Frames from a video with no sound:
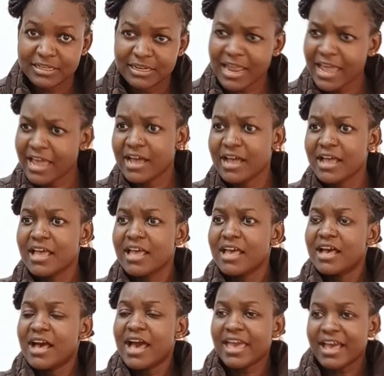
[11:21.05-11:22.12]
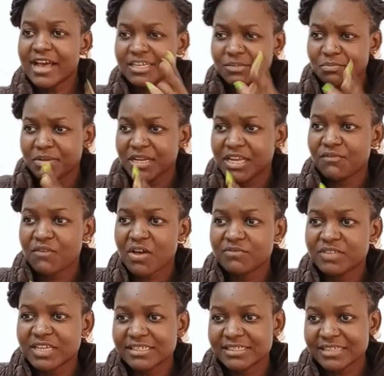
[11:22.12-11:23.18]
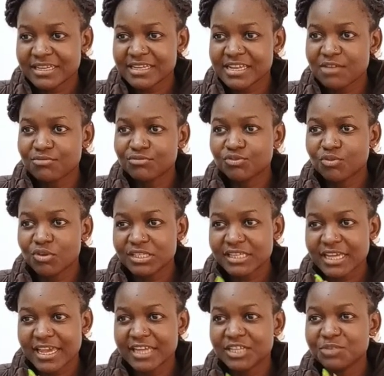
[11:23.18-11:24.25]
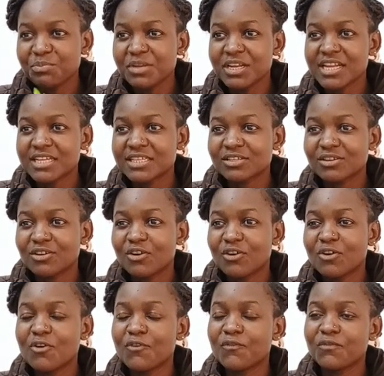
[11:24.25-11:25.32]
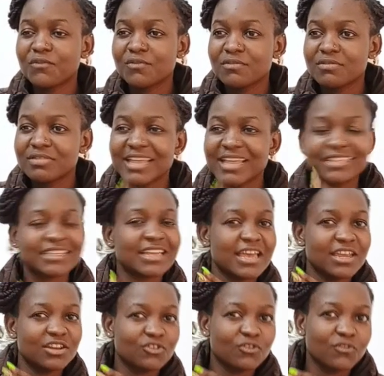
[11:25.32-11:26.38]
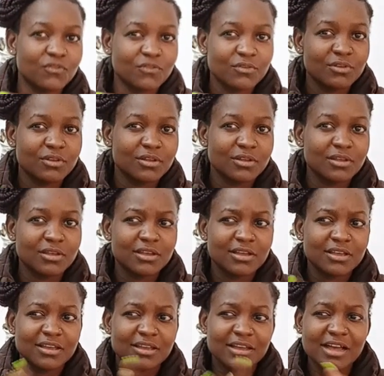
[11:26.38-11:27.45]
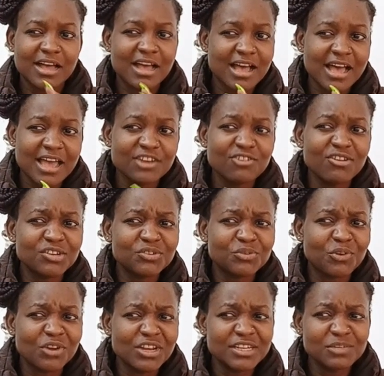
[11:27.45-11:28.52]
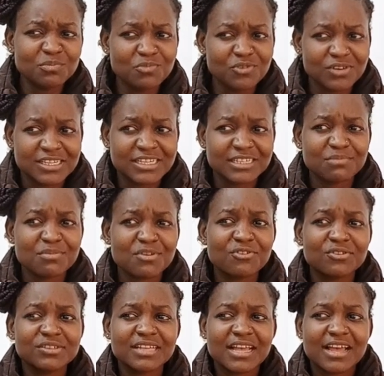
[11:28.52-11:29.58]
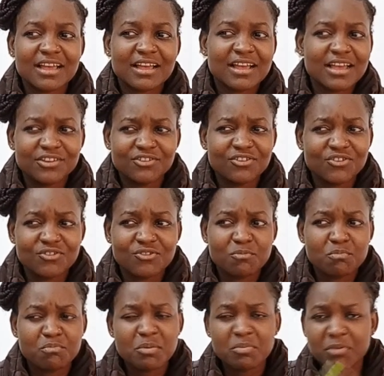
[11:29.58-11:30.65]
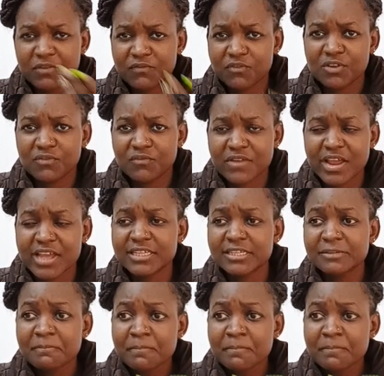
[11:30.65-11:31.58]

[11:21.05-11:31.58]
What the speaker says: Like, I can't believe I've just sat down to watch 8 minutes of that kind of... I don't want to call it bullshit because, I don't know, people evolve, right?